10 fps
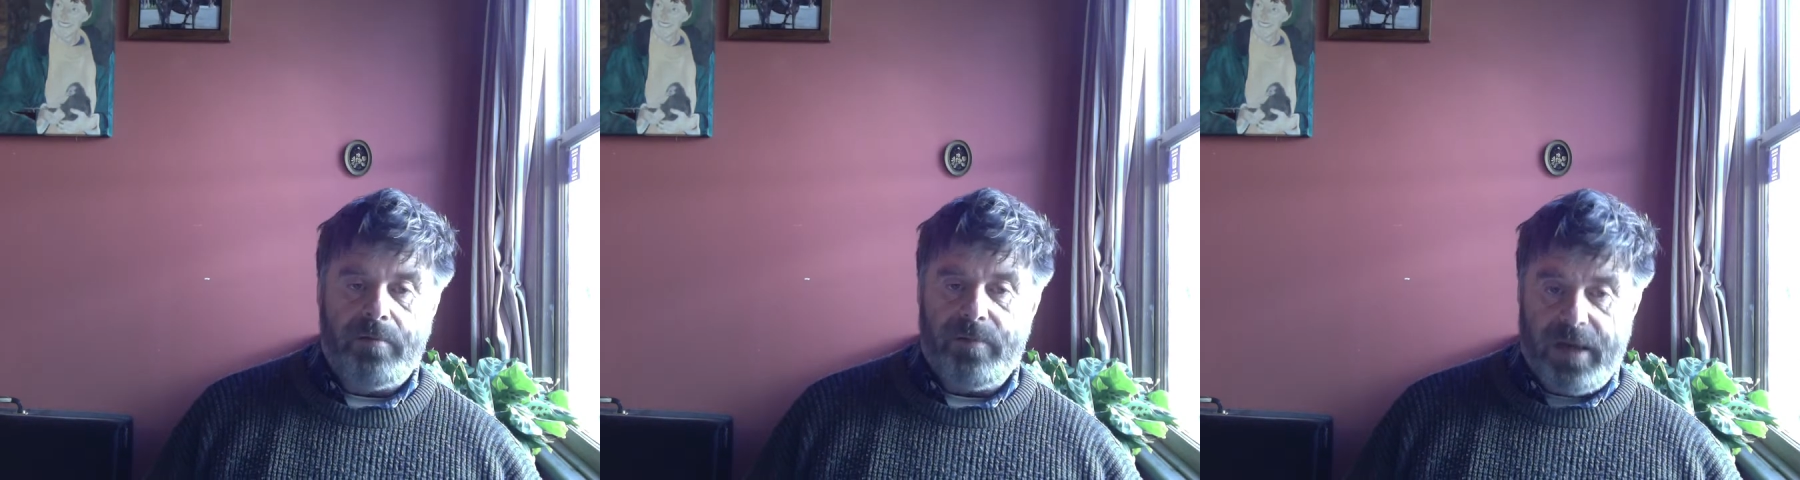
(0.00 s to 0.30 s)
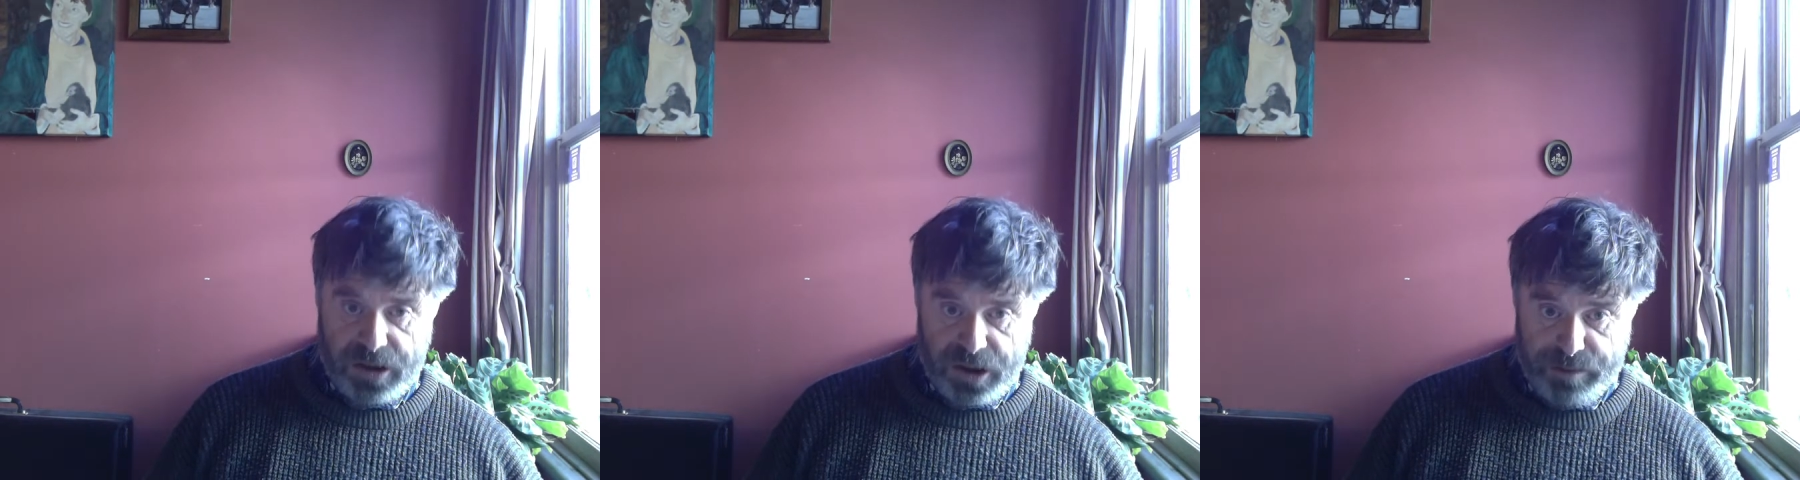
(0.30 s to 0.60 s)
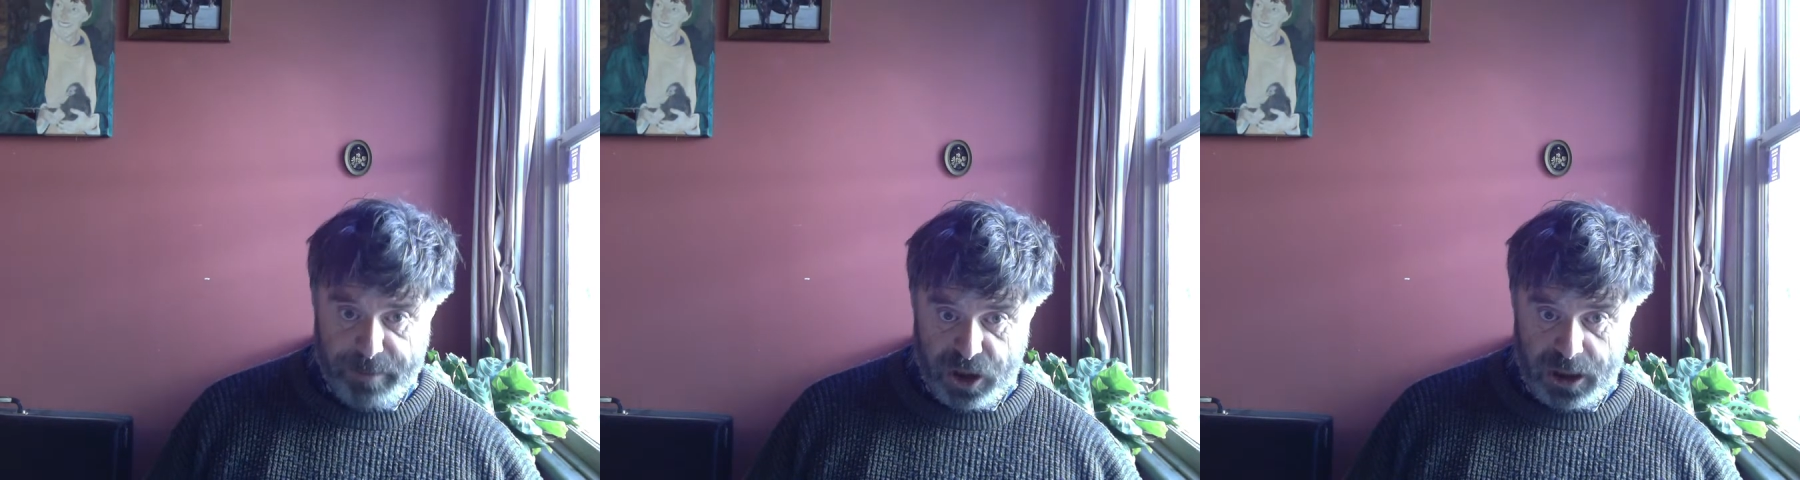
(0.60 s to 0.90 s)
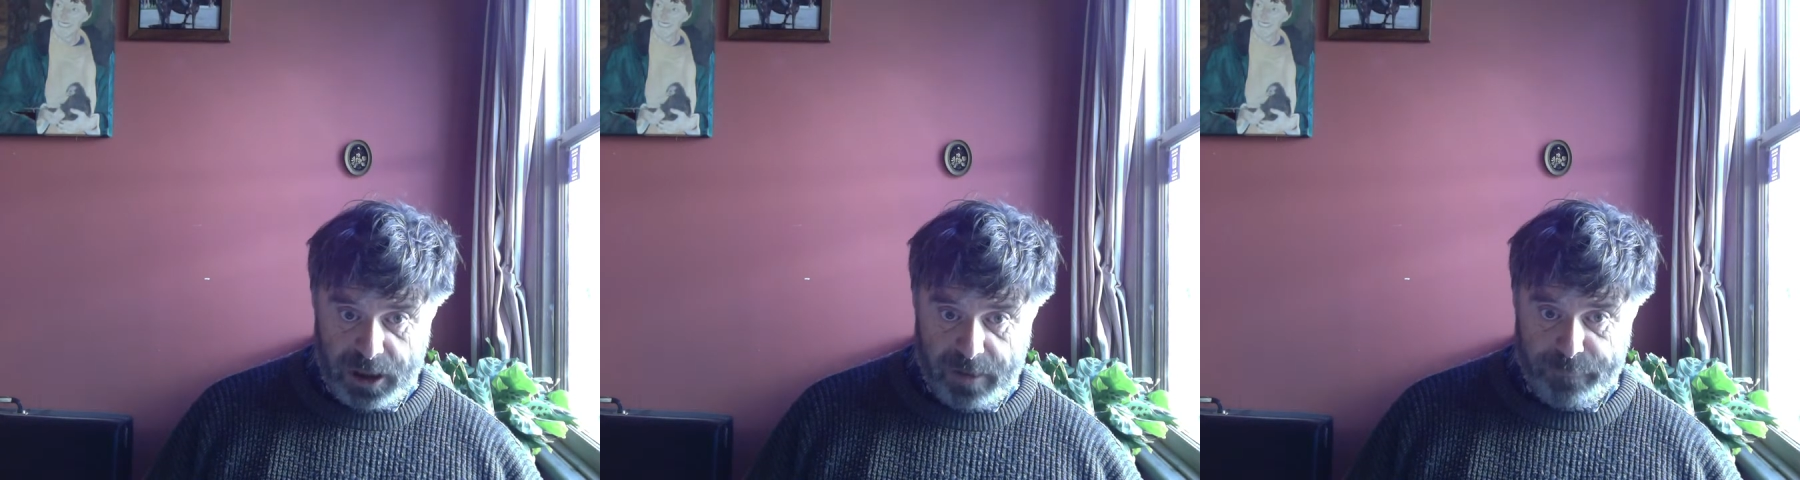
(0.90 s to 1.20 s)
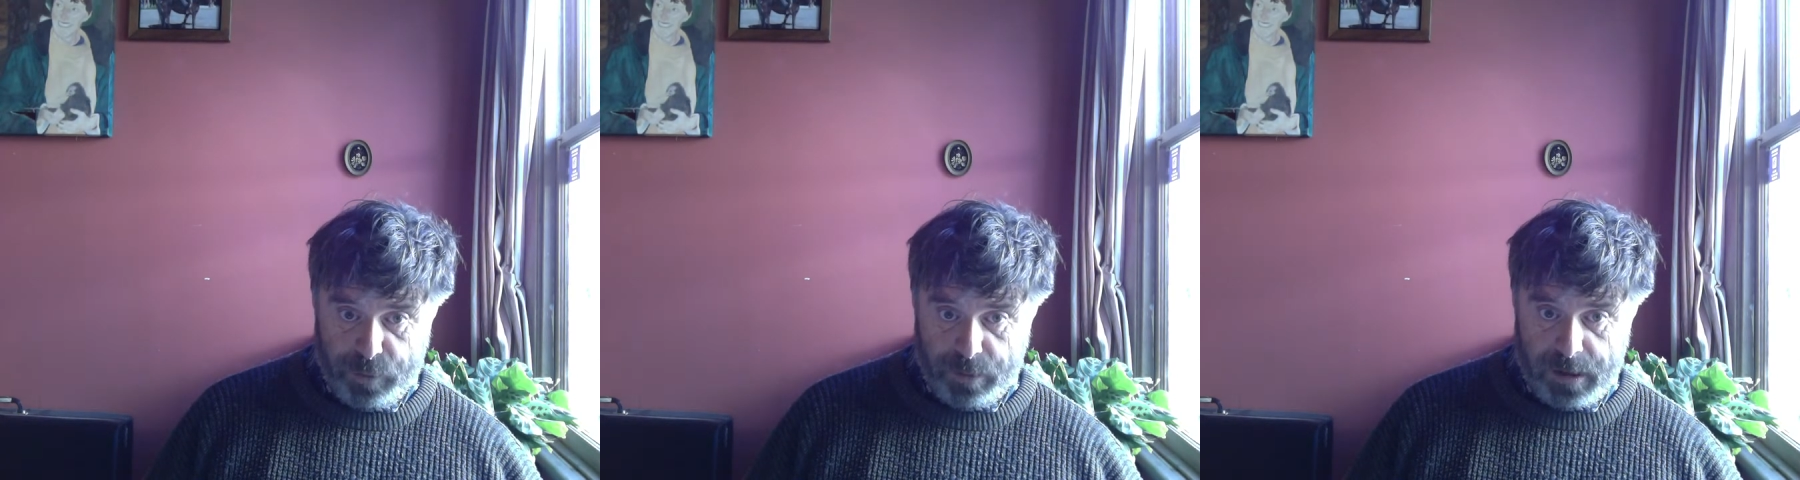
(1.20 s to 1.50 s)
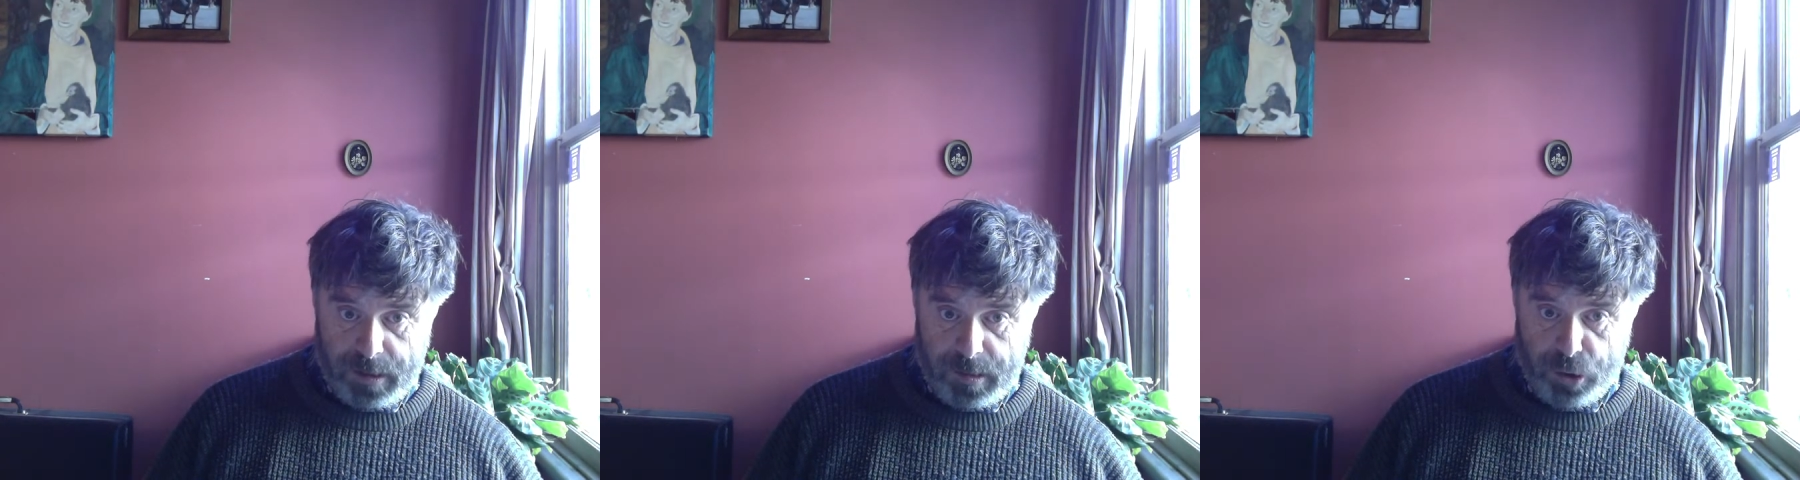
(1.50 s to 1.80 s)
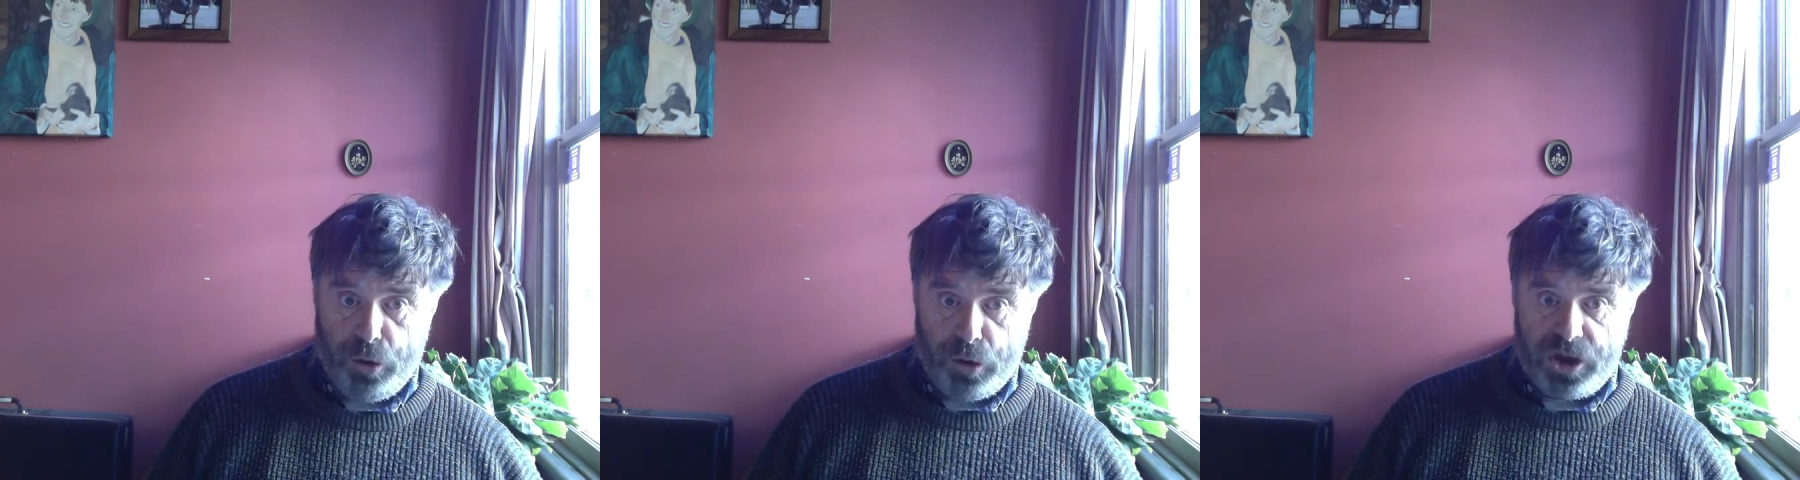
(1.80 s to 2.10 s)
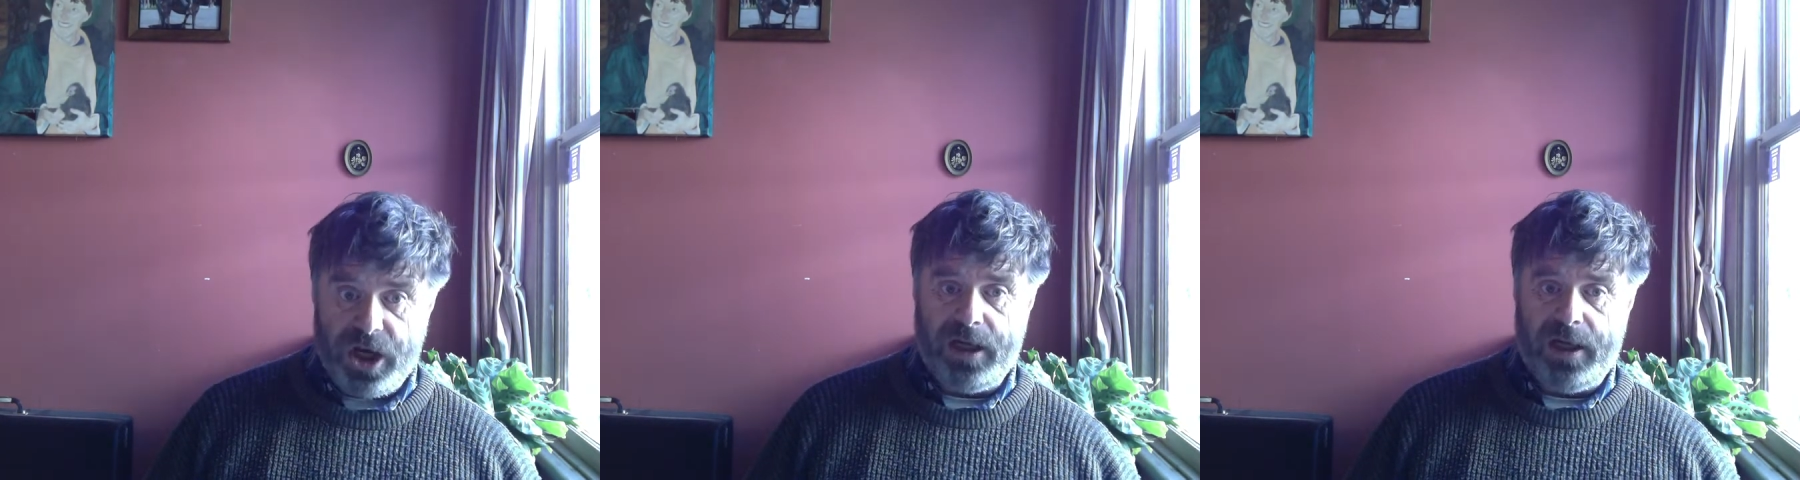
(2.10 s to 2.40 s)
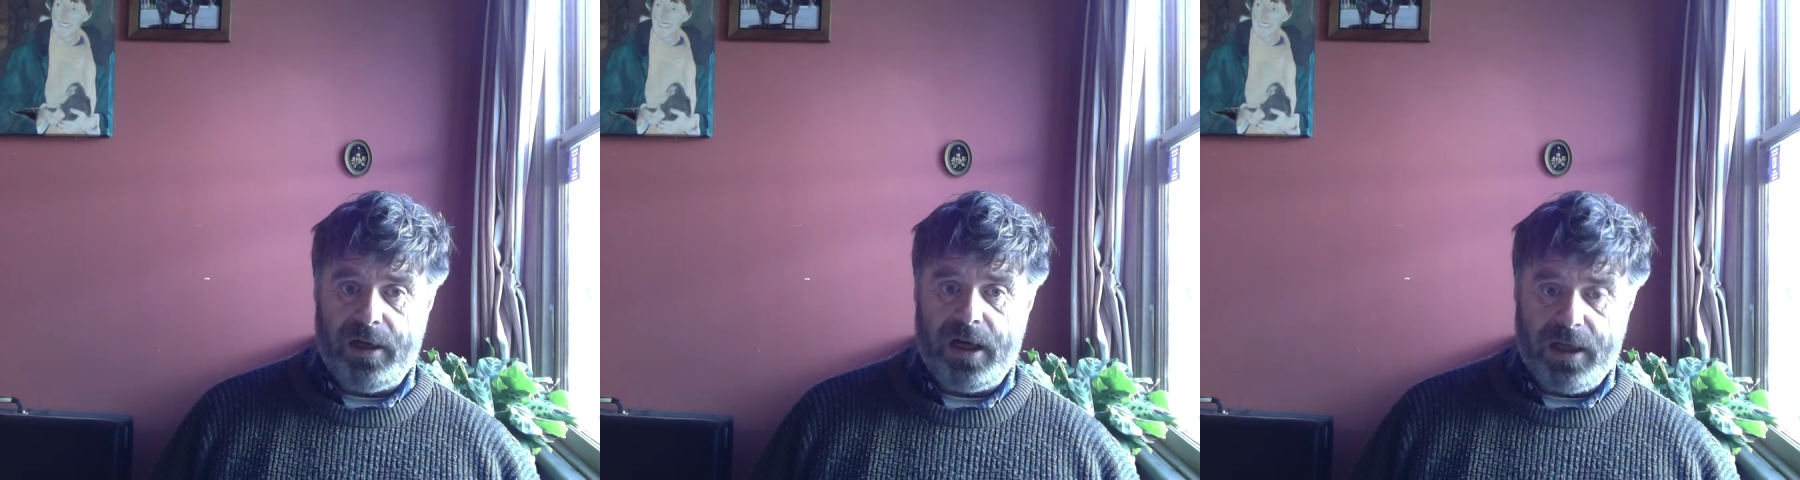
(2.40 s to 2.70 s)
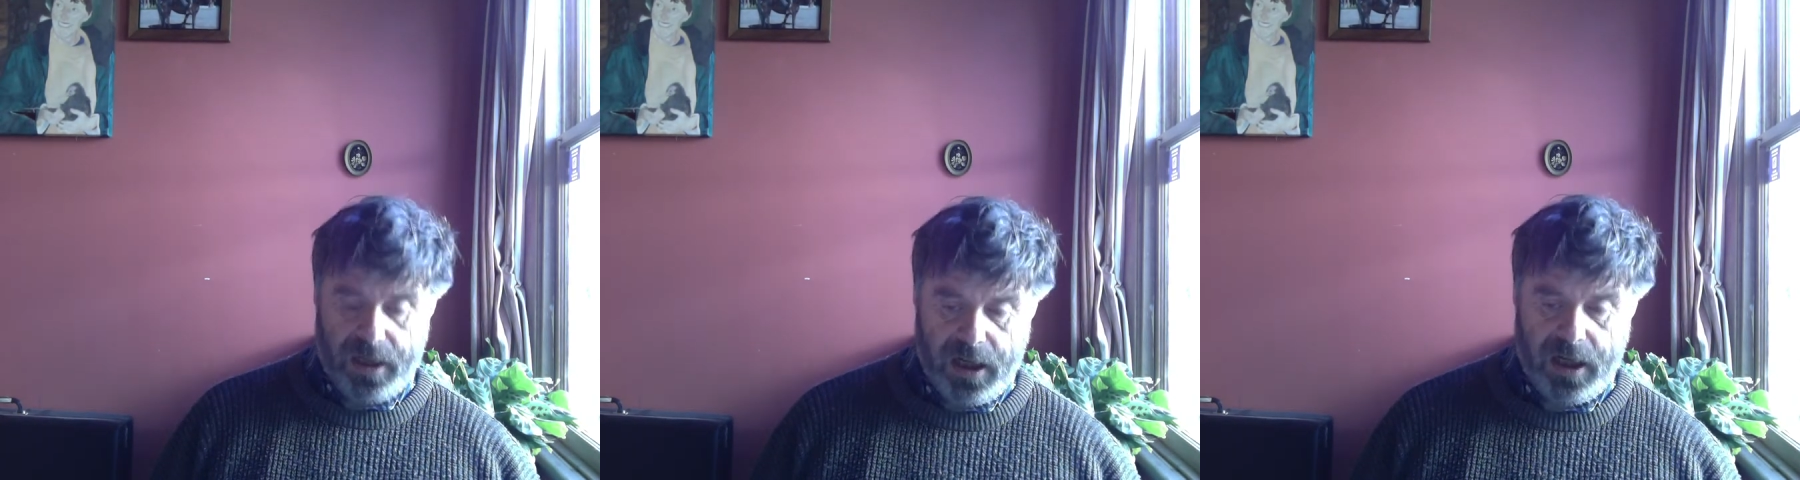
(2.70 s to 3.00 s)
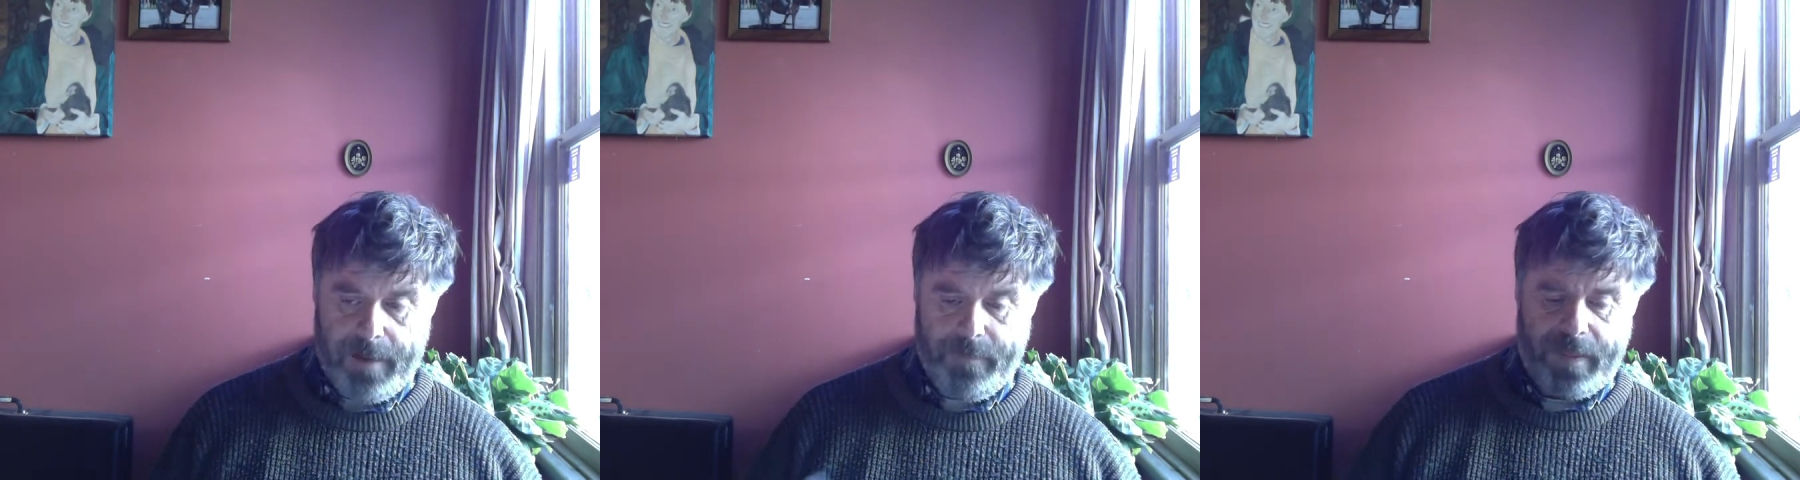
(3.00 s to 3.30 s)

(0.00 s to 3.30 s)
That's especially if you're a news junkie like I am.